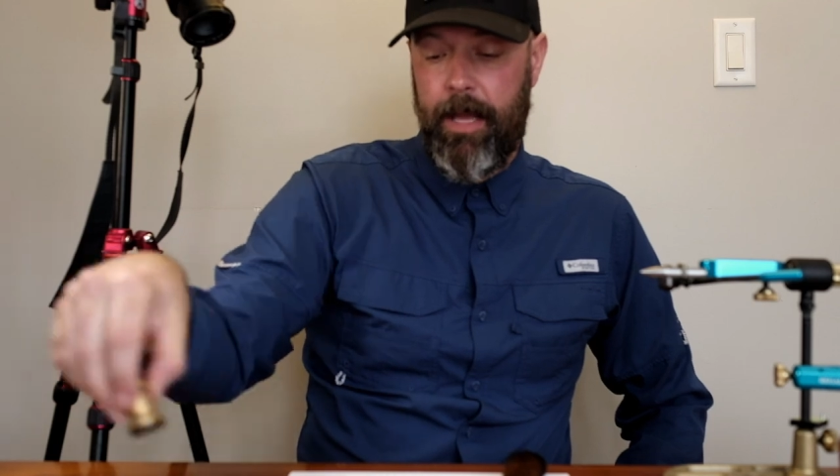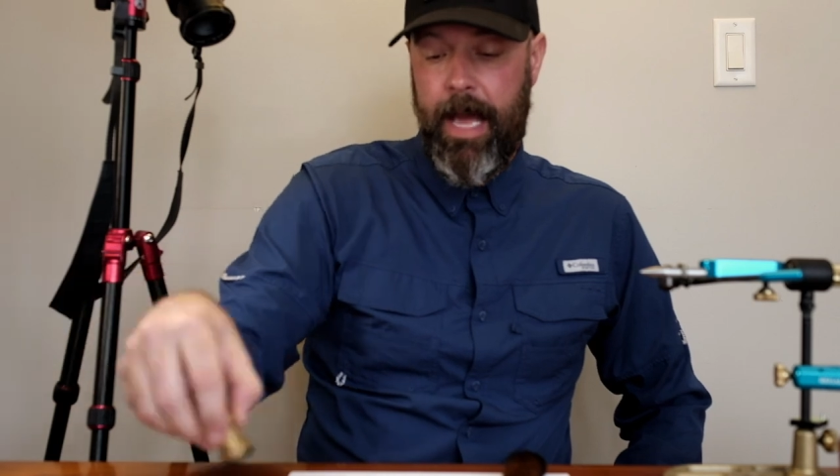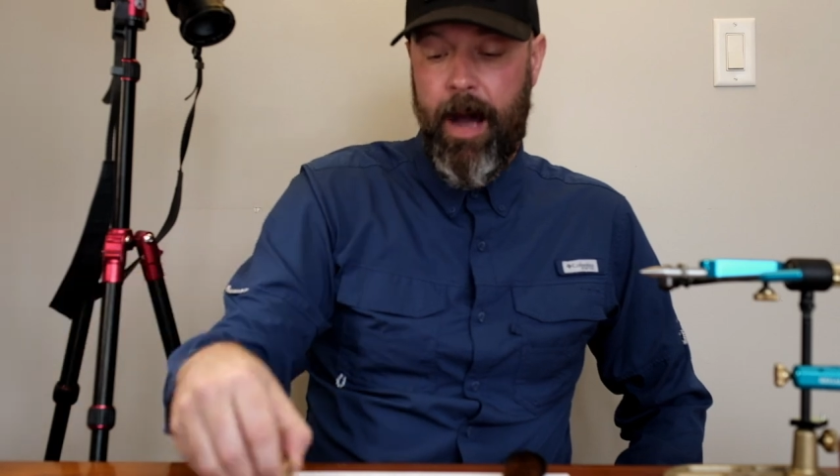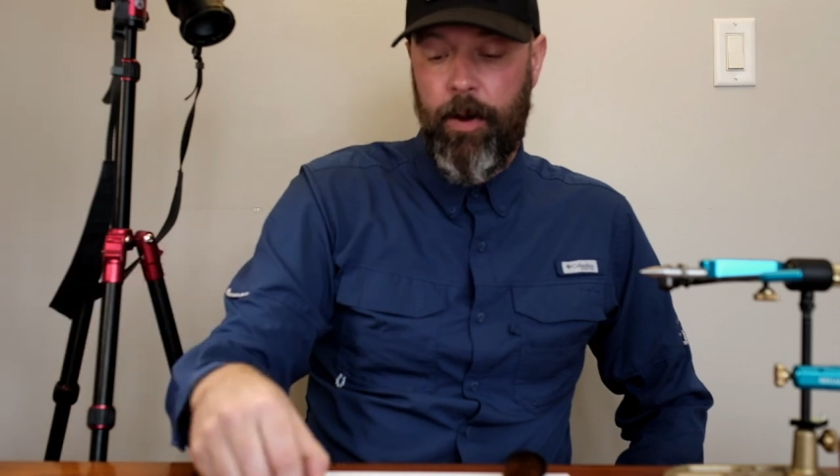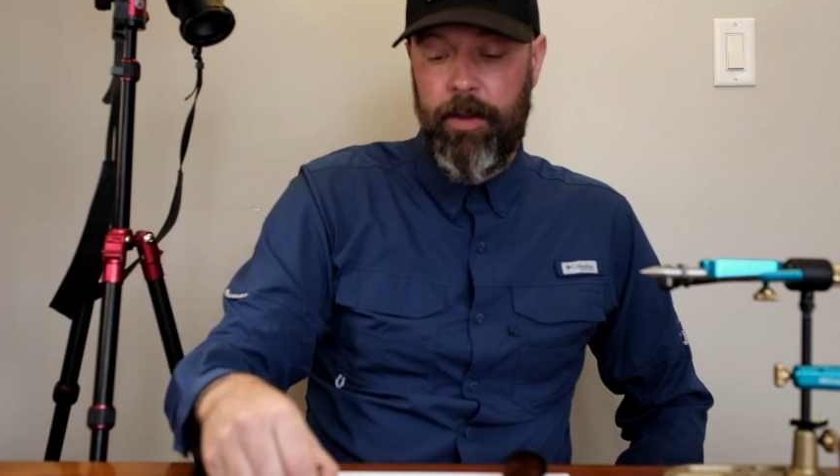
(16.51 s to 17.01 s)

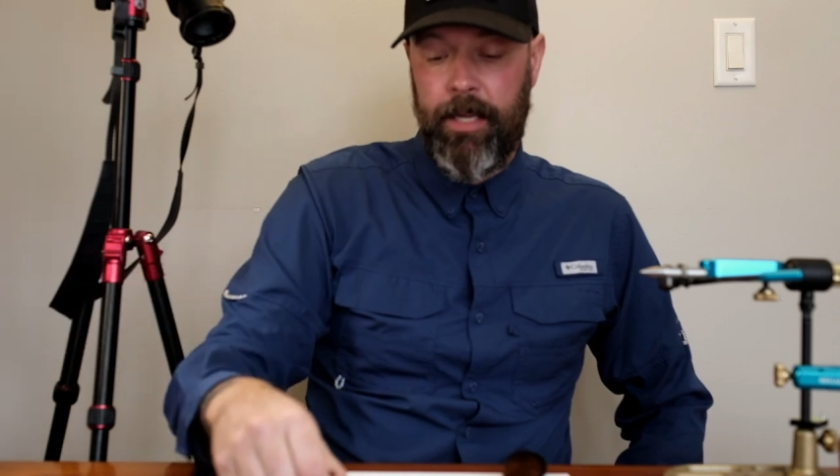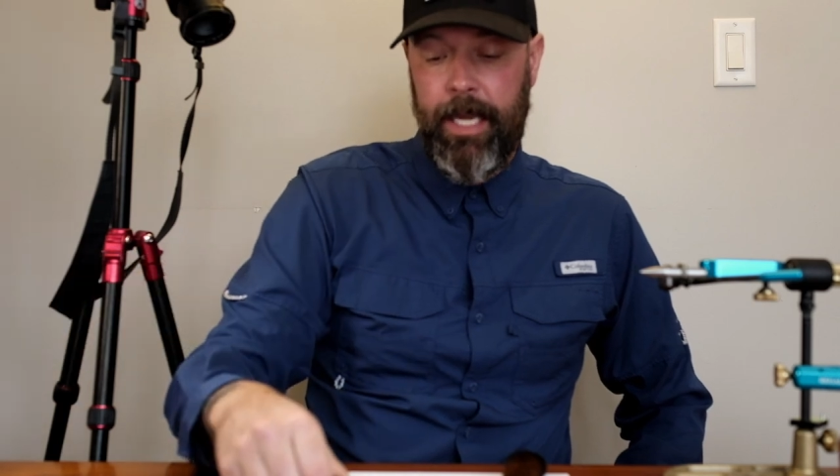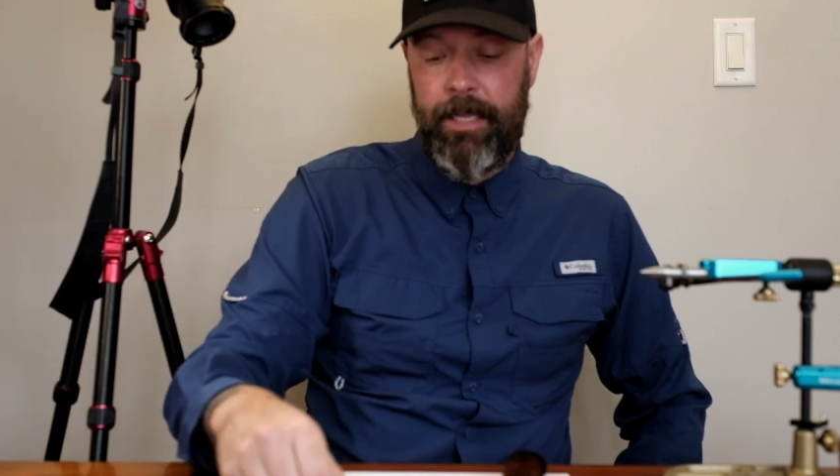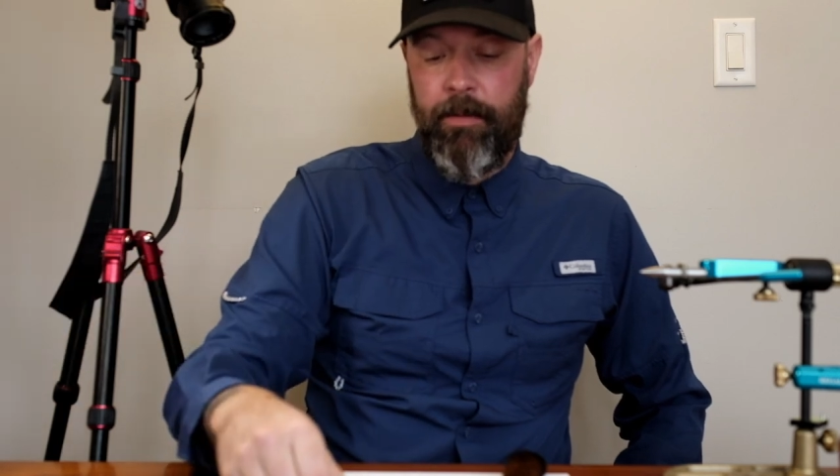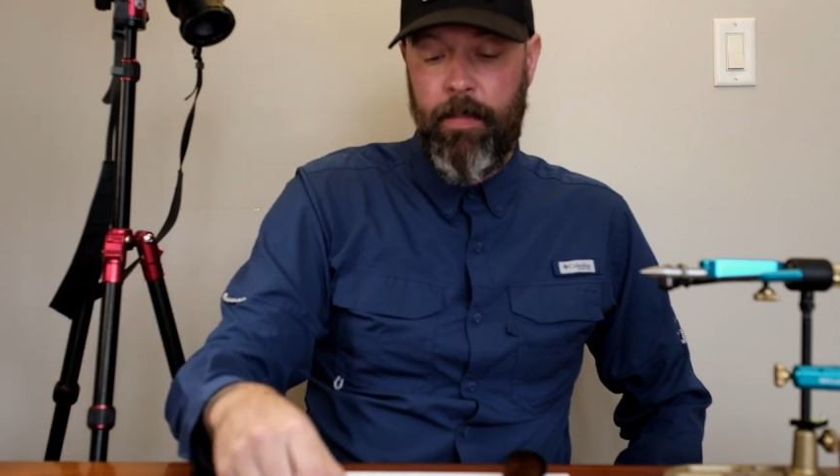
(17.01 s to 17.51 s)
how you can
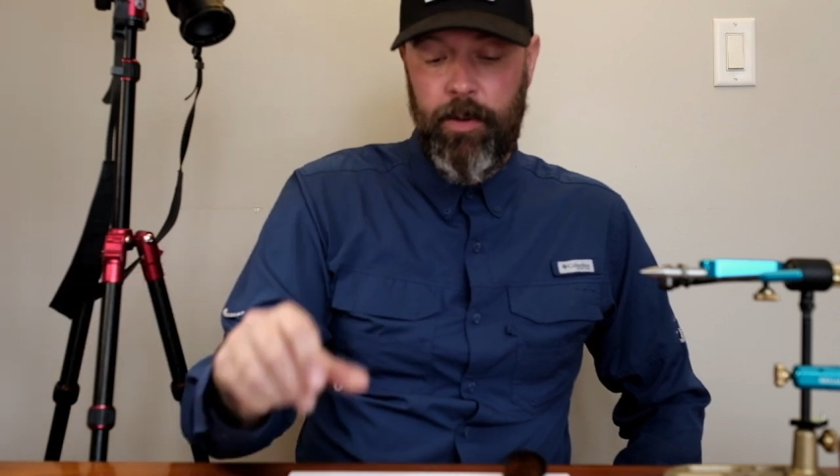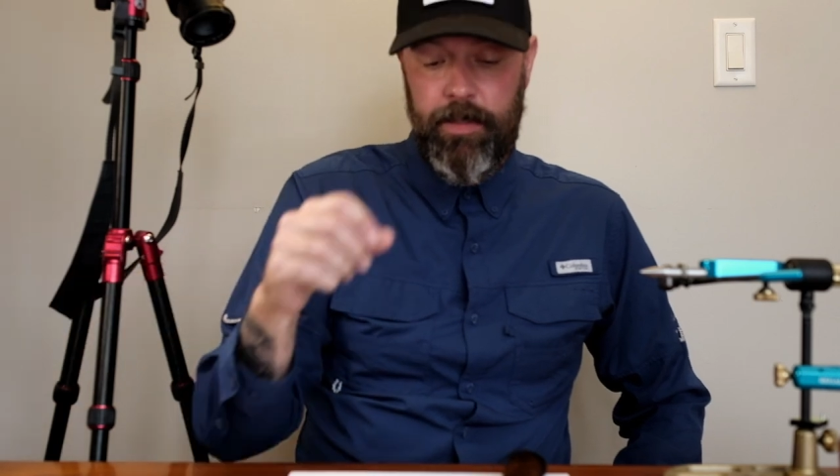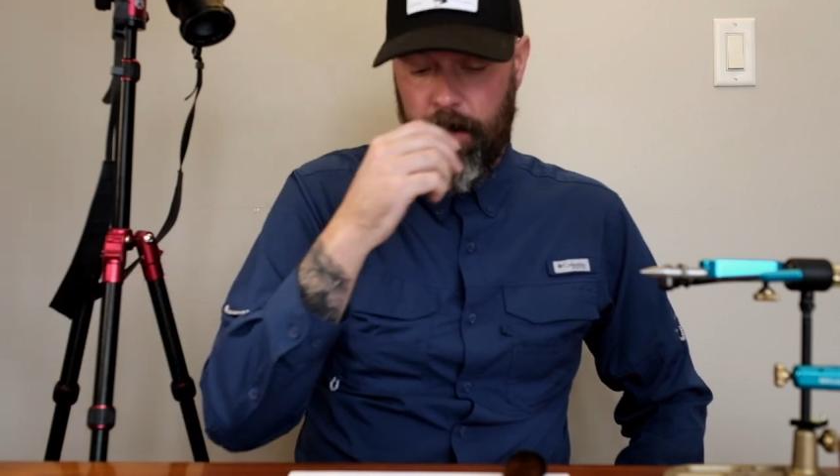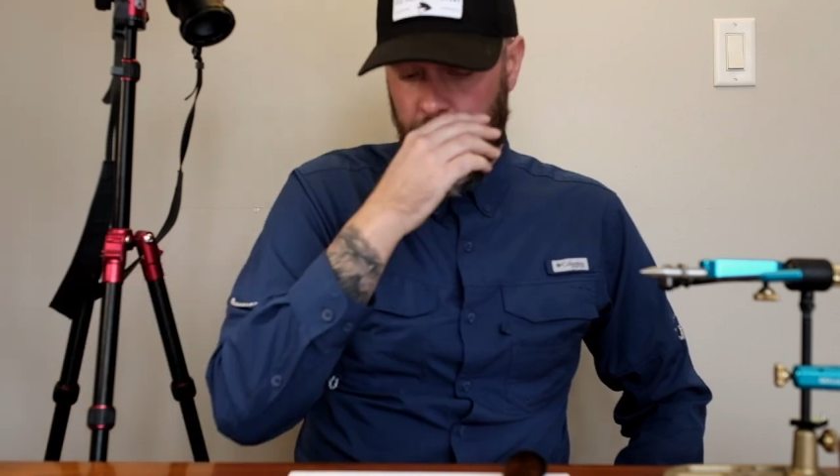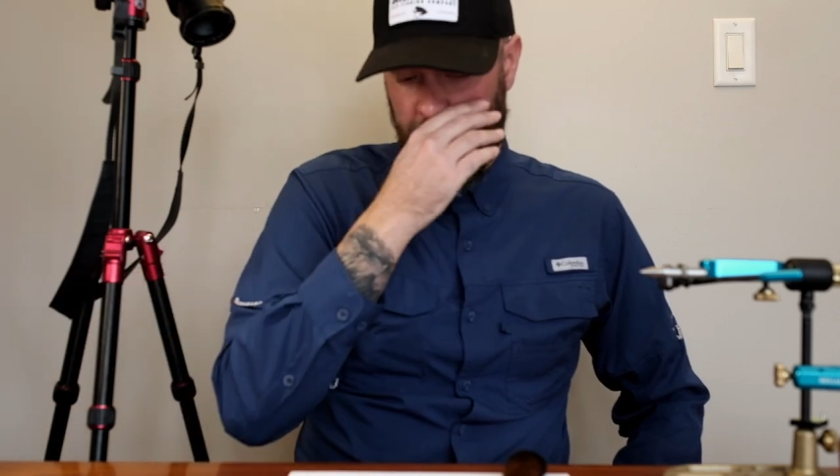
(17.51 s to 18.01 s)
get the
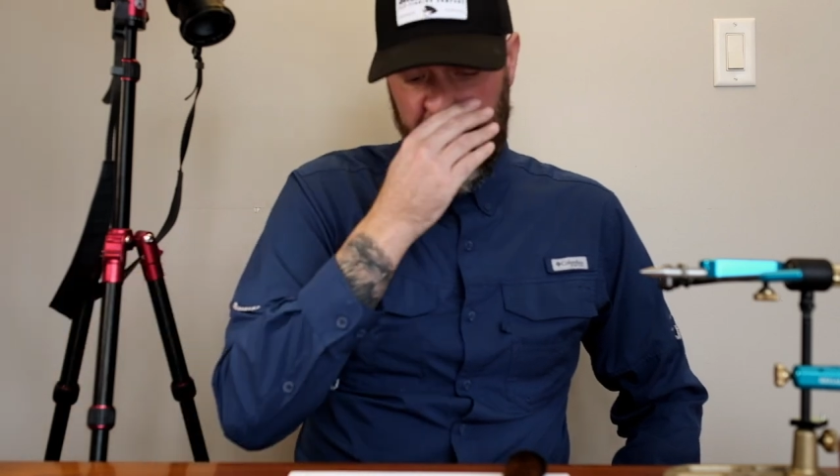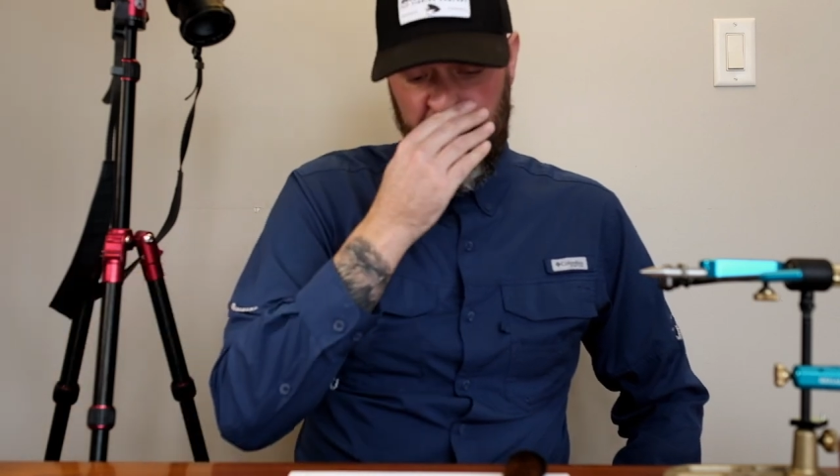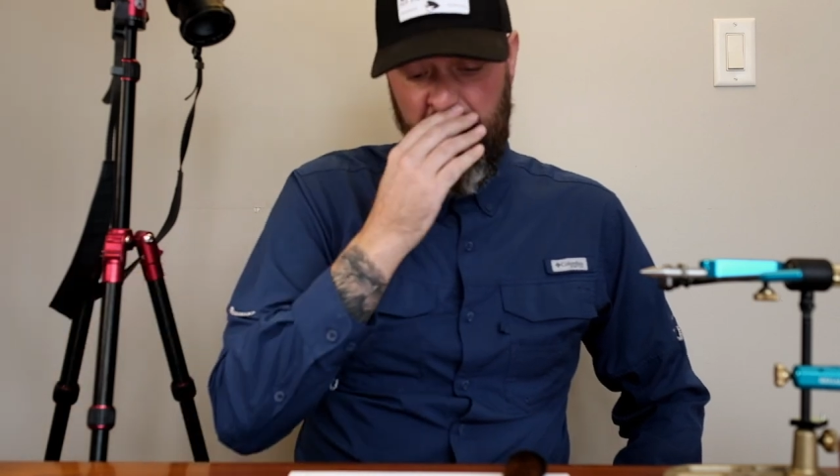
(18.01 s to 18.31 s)
most out of